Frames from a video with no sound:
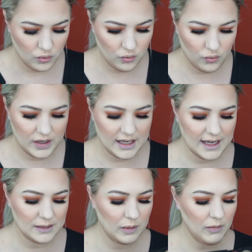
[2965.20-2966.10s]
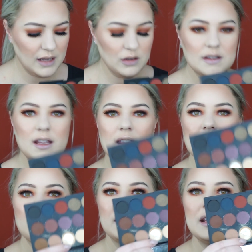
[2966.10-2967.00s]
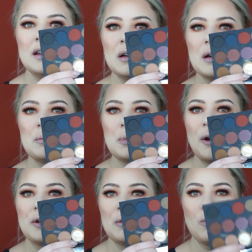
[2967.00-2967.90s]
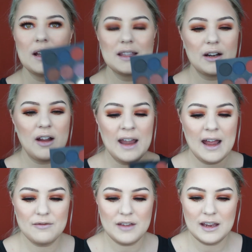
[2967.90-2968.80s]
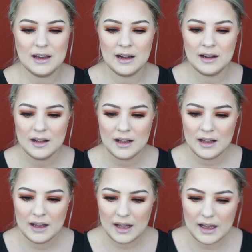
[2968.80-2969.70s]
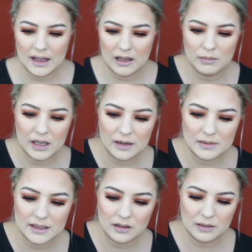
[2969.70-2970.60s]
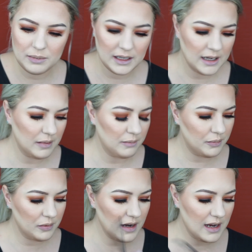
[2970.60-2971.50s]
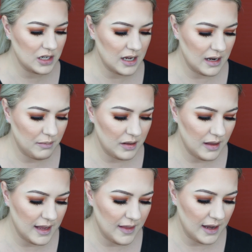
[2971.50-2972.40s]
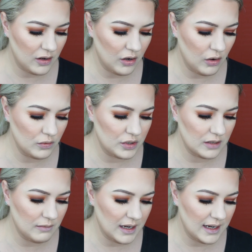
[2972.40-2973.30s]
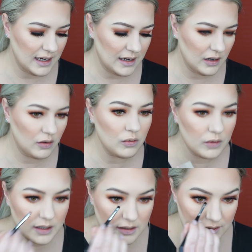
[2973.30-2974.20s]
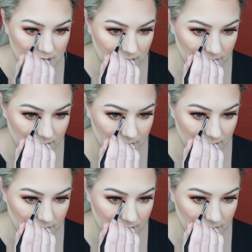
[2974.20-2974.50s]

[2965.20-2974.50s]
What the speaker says: oh yes, we might use this really broken one that I have here. And I'm just going to pick up a brush and apply that gold to my inner corners.